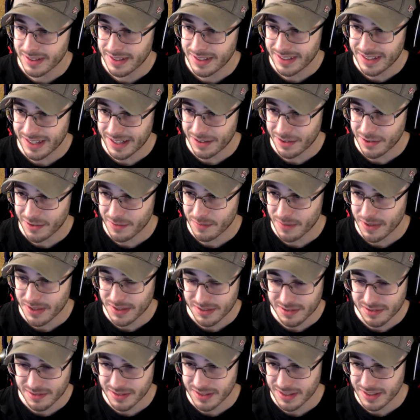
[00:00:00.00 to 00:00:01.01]
Get off my
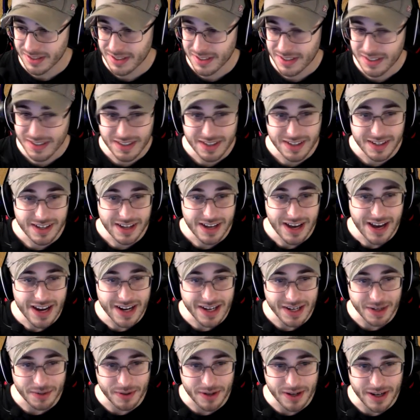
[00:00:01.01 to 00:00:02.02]
screen.
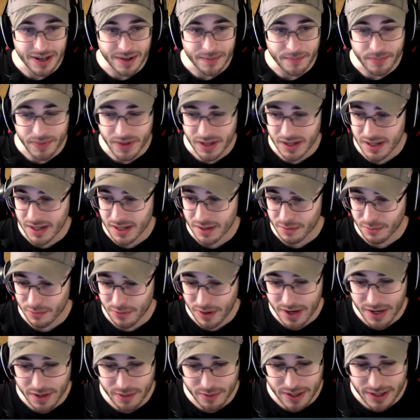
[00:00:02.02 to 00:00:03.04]
Anyway,
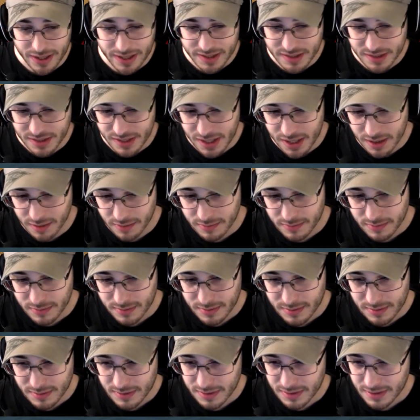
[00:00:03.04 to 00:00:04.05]
right away, let's go.
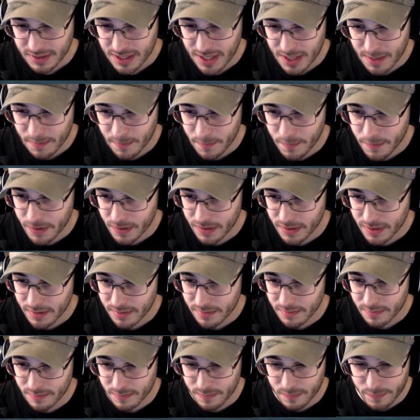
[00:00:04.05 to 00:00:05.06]
I'm
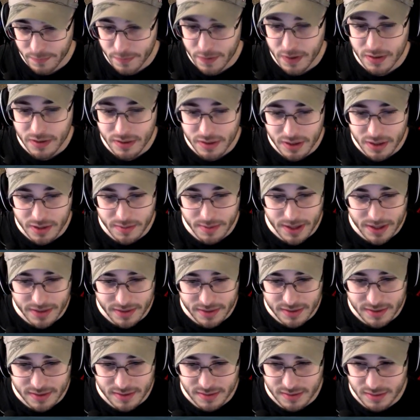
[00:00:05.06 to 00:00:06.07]
feeling good about
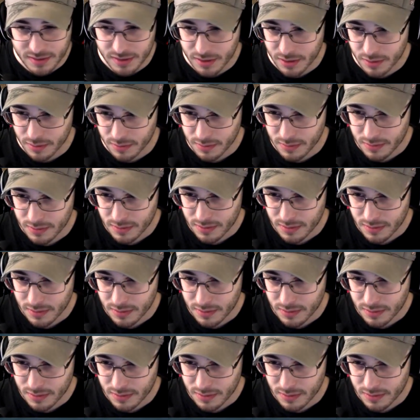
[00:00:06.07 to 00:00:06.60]
this zoo.